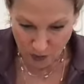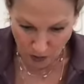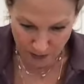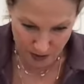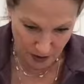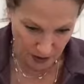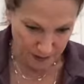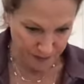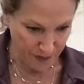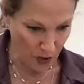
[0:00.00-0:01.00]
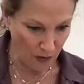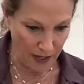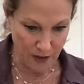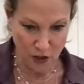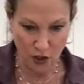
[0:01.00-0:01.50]
Call me silly. All
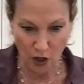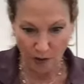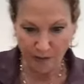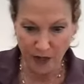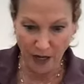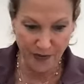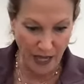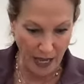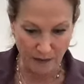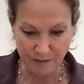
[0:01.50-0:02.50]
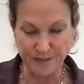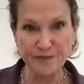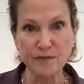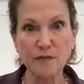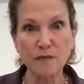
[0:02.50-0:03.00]
right, so we got that.